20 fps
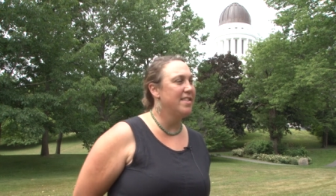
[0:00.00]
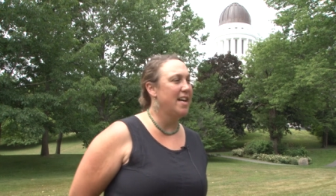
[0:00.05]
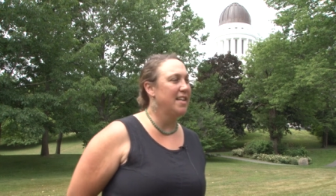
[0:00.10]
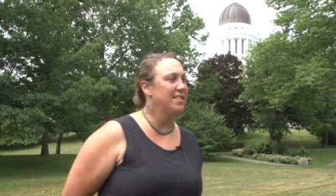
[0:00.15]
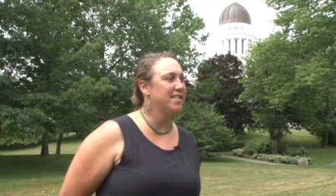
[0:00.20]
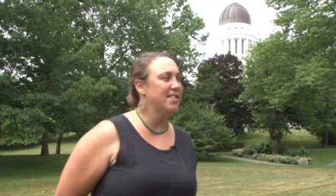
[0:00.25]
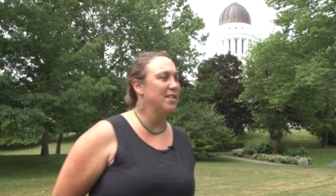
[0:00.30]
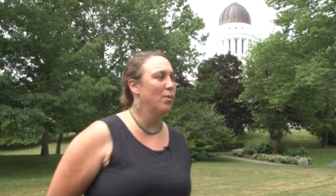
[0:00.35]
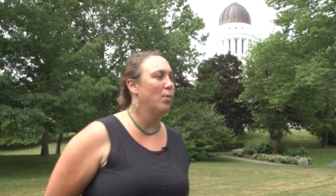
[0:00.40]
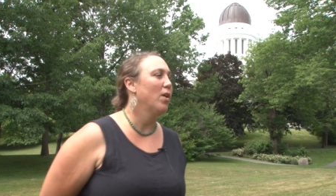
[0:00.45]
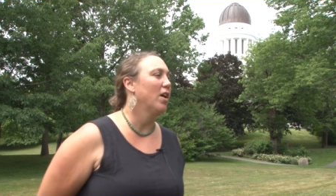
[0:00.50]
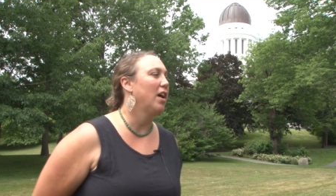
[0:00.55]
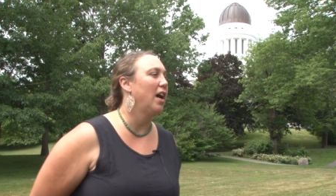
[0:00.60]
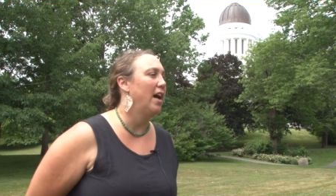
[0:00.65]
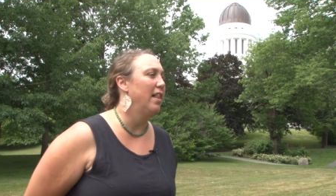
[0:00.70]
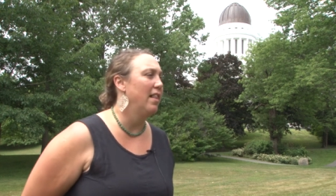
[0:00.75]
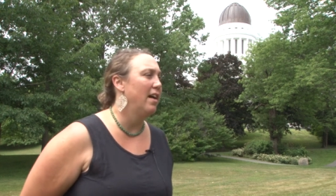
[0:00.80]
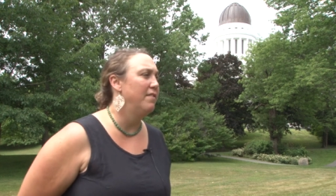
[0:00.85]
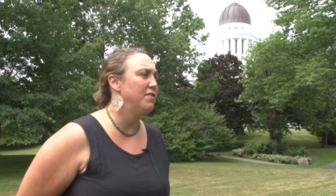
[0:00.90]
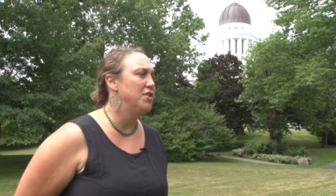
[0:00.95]
that's the work
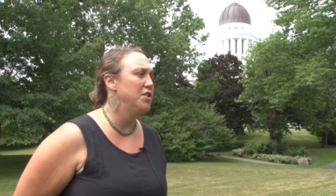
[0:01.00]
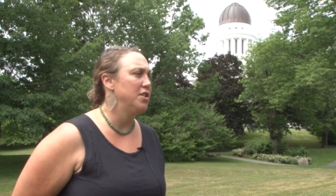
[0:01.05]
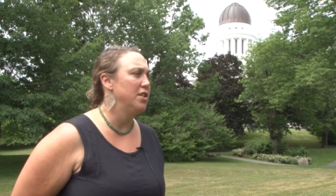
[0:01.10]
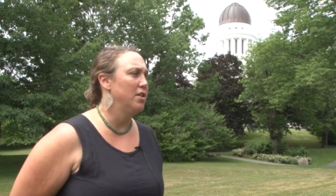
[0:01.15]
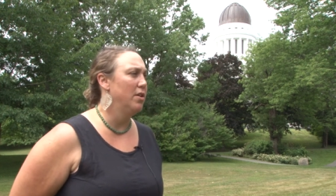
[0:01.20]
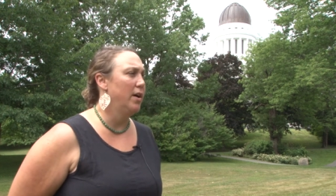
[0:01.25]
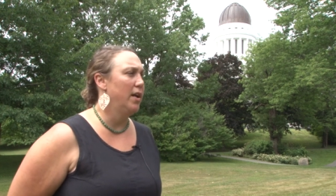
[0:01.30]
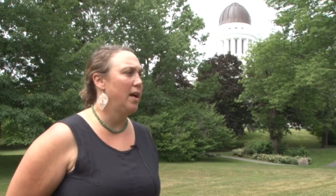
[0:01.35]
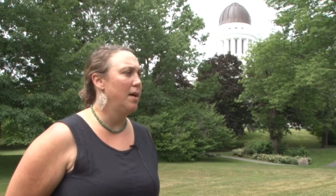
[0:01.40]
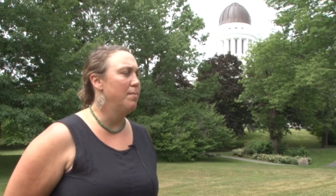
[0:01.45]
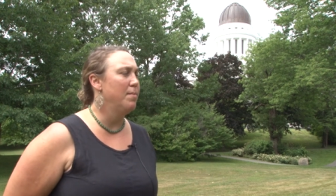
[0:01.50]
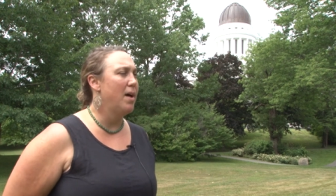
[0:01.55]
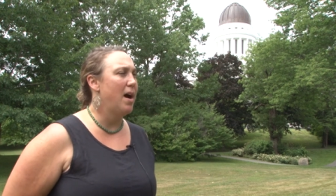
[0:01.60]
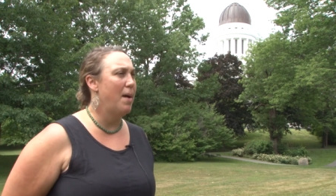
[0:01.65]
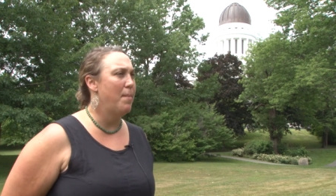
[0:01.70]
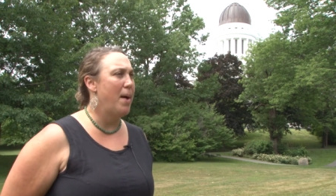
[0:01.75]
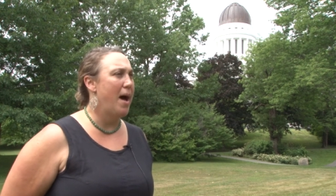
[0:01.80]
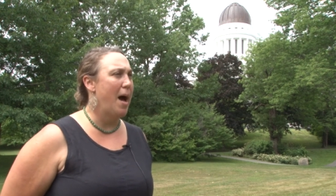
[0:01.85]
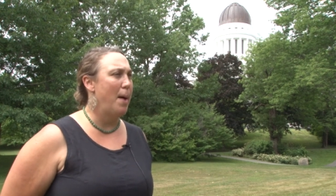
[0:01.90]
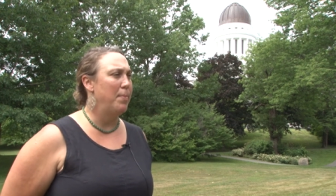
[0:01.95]
I love to do, and I'm,
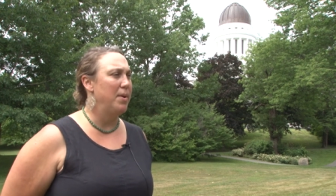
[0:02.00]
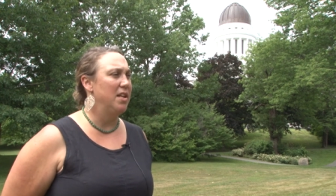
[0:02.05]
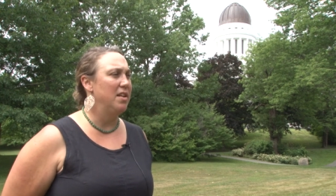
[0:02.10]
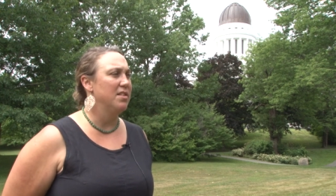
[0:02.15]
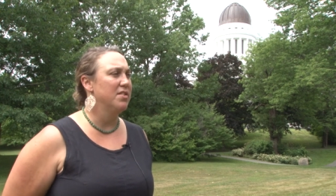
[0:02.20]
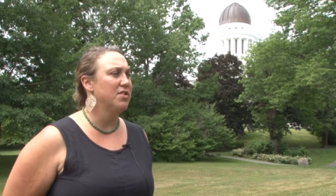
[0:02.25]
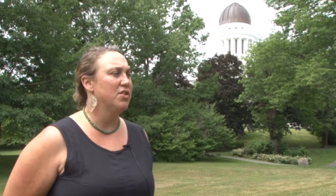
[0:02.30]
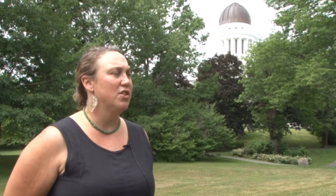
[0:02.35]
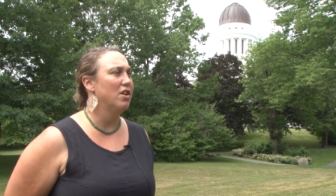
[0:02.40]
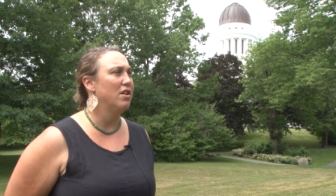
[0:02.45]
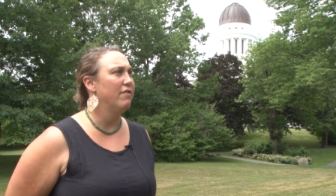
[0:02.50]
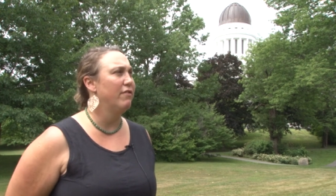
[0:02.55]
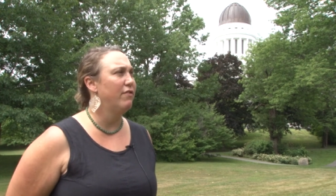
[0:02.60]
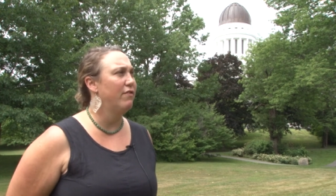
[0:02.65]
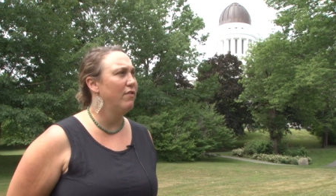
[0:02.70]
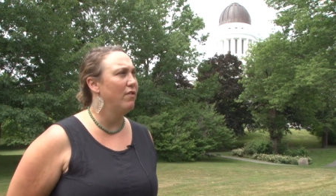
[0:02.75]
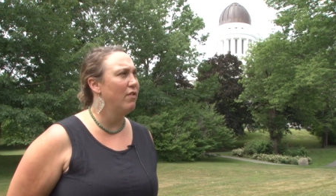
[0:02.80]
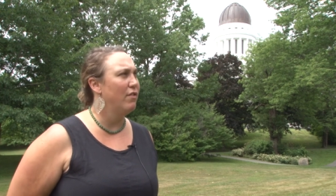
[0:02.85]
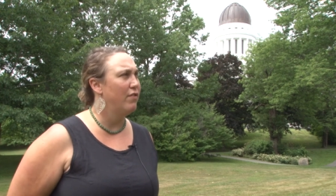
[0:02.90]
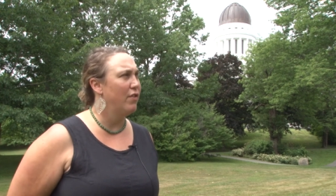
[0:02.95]
I'm happy to serve
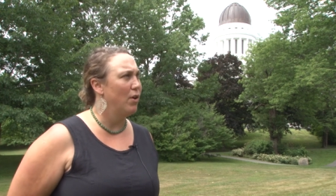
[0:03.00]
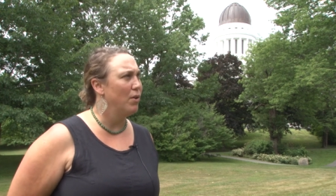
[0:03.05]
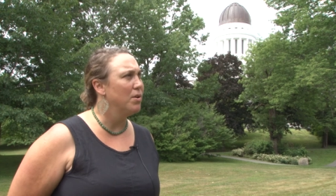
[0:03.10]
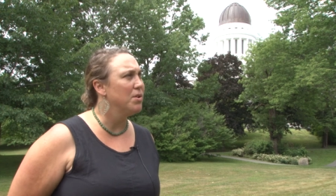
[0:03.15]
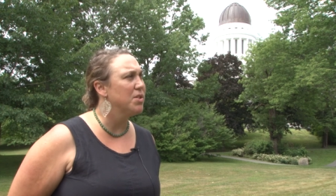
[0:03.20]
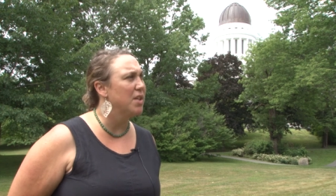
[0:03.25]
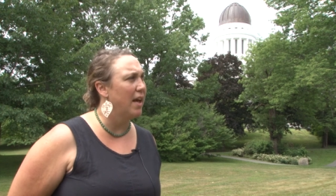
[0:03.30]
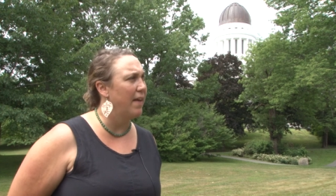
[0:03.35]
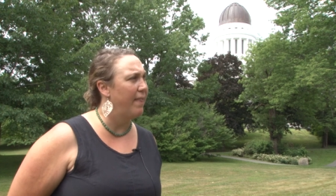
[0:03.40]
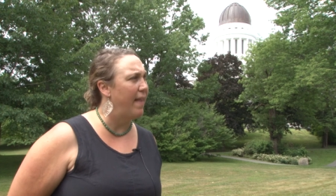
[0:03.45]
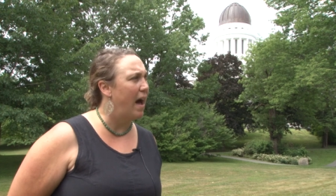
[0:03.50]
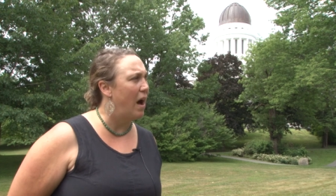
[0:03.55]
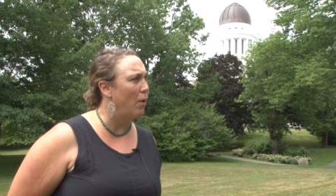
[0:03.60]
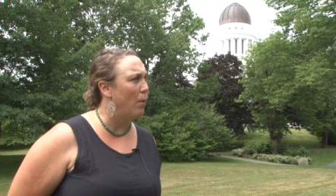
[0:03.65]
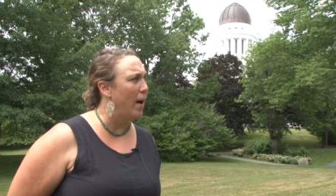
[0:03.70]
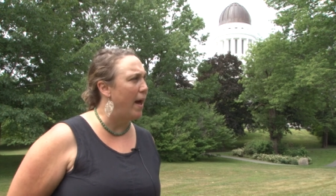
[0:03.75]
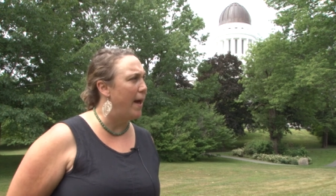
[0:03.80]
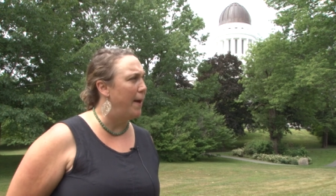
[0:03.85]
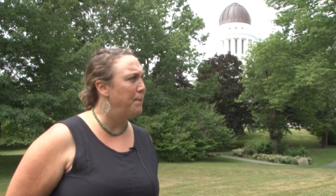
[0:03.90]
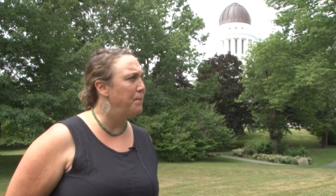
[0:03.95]
folks in that
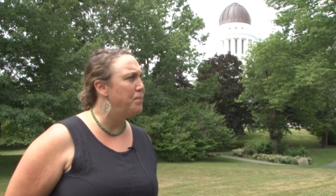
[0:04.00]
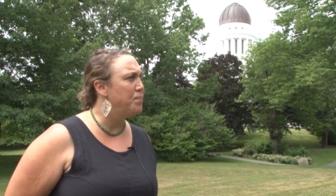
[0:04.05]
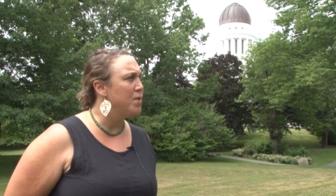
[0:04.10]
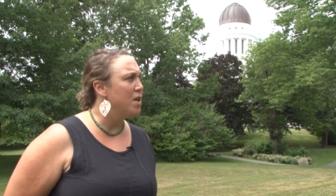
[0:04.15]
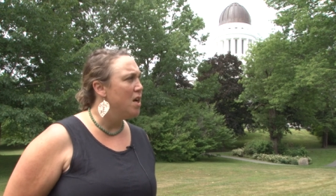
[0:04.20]
way.